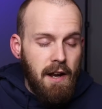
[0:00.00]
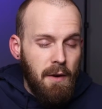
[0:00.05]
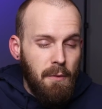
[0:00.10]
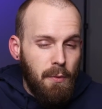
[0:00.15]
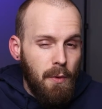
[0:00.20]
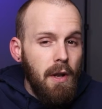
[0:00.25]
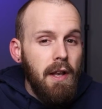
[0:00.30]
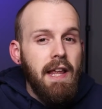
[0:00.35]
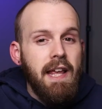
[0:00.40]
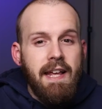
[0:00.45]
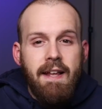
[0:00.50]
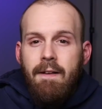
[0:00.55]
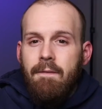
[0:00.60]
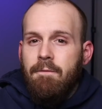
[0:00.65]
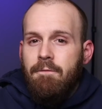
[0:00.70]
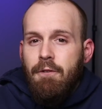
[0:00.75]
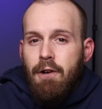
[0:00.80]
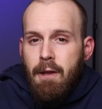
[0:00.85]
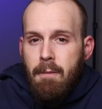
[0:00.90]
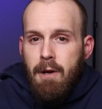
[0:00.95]

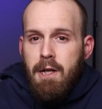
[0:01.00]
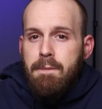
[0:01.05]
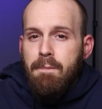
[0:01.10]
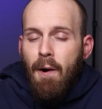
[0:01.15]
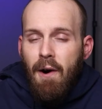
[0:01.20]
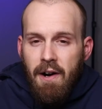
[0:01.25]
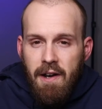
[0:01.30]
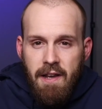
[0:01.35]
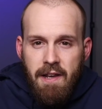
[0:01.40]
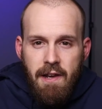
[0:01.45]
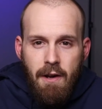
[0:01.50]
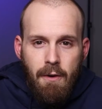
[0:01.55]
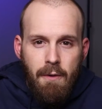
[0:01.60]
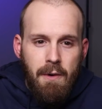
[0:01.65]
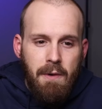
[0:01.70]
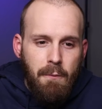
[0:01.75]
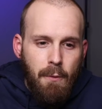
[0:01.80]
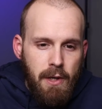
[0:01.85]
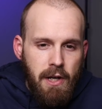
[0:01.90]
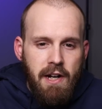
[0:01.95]
Really, for the most part, you know,
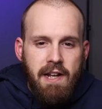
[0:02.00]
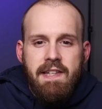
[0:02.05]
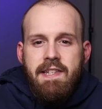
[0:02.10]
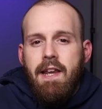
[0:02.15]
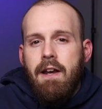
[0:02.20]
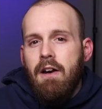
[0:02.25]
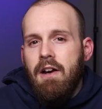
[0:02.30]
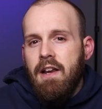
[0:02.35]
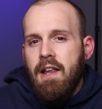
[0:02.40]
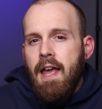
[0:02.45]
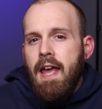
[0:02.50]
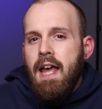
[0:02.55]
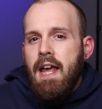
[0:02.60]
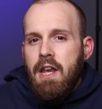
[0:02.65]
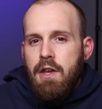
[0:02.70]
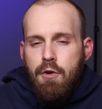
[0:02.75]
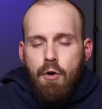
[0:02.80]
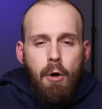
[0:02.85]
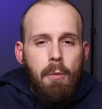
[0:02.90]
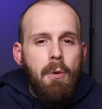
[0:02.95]
when you're considering
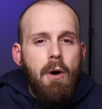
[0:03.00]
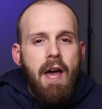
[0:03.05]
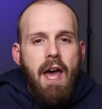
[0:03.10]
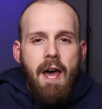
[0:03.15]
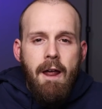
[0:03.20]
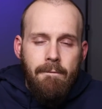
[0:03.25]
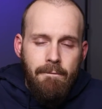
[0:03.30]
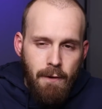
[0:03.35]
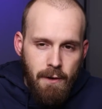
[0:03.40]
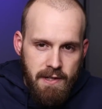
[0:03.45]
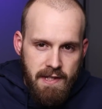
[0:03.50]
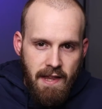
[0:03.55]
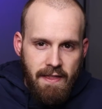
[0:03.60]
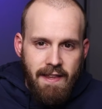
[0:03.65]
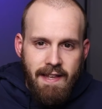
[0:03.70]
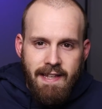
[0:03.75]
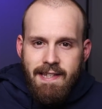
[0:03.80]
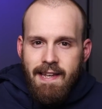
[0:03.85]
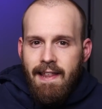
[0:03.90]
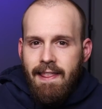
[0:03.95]
normal headphones and
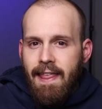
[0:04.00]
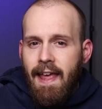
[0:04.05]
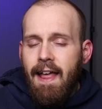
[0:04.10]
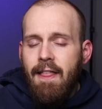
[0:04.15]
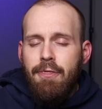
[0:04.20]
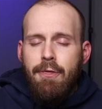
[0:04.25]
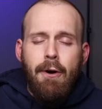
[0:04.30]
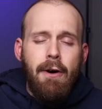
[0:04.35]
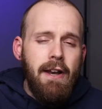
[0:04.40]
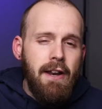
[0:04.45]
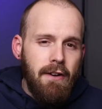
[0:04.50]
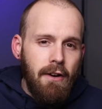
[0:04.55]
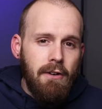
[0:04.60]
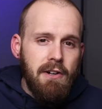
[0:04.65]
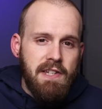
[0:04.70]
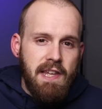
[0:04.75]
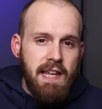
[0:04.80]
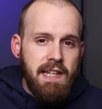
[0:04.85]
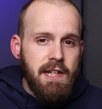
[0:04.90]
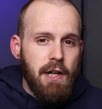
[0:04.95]
things like that,
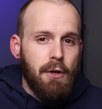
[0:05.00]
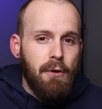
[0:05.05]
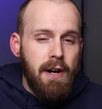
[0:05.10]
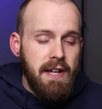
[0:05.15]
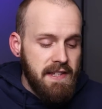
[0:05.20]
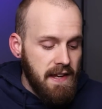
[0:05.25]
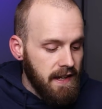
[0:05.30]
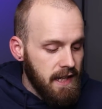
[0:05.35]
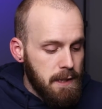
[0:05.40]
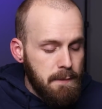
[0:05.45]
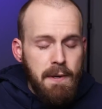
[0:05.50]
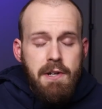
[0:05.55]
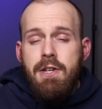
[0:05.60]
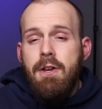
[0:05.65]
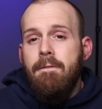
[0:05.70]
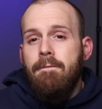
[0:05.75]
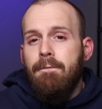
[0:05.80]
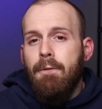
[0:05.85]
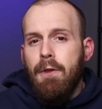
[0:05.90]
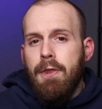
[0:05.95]
$30 isn't crazy, and
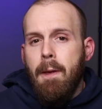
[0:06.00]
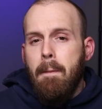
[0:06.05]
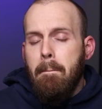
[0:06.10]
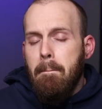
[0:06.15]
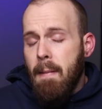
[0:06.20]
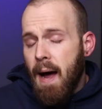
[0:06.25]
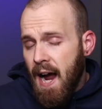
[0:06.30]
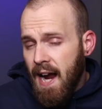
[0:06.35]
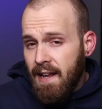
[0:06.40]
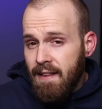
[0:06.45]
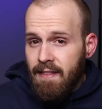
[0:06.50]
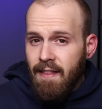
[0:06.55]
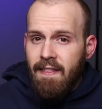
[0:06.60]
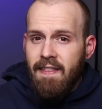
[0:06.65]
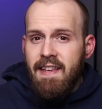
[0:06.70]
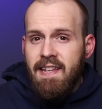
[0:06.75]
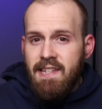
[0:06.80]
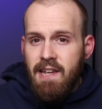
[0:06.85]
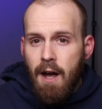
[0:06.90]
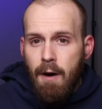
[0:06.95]
especially for the mic that
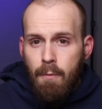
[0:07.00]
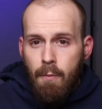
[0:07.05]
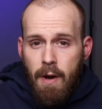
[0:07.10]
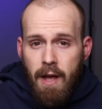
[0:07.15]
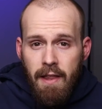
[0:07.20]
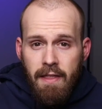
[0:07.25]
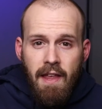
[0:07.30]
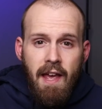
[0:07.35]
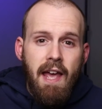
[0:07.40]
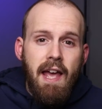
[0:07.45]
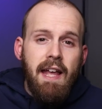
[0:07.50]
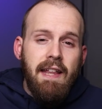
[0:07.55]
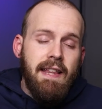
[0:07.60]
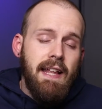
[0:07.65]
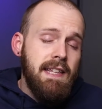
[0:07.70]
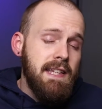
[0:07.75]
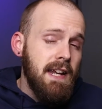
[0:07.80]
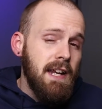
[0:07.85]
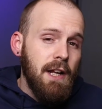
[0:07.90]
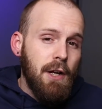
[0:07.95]
these come with.
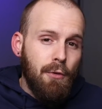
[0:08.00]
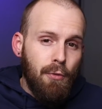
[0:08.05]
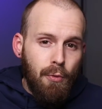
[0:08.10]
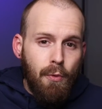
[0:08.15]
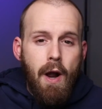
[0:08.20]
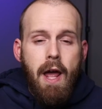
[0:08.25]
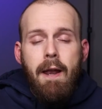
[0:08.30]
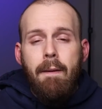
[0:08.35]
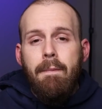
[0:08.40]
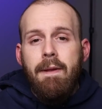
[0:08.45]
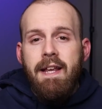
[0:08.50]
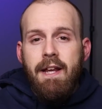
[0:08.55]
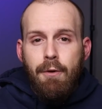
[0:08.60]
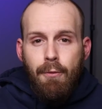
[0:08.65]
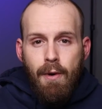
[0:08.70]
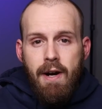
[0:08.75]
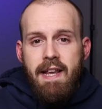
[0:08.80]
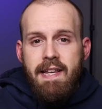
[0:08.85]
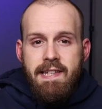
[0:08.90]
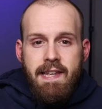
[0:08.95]
That's an incredibly
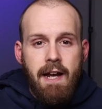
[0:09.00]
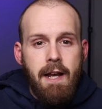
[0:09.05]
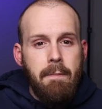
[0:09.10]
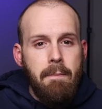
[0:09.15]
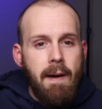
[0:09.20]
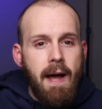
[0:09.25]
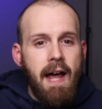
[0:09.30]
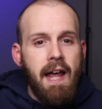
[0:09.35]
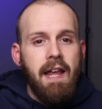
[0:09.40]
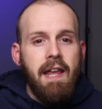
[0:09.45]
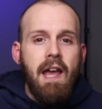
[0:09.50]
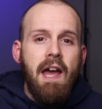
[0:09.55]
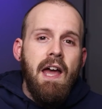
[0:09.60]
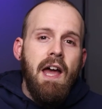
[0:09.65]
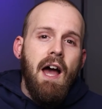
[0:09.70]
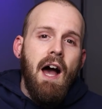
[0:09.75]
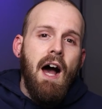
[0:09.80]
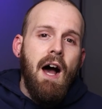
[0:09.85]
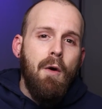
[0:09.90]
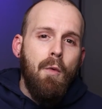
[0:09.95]
great sounding mic.
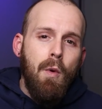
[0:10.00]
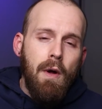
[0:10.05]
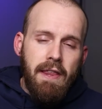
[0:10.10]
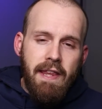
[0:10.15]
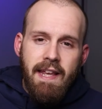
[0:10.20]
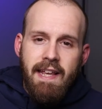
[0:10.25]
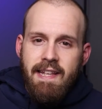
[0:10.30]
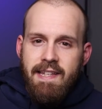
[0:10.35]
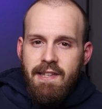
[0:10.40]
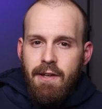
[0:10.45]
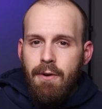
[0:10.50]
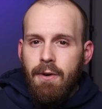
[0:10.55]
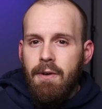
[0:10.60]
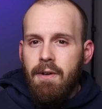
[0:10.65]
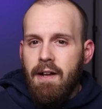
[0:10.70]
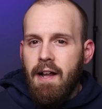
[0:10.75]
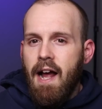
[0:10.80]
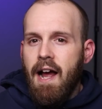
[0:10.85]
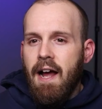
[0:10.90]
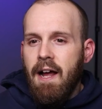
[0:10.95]
One thing is though,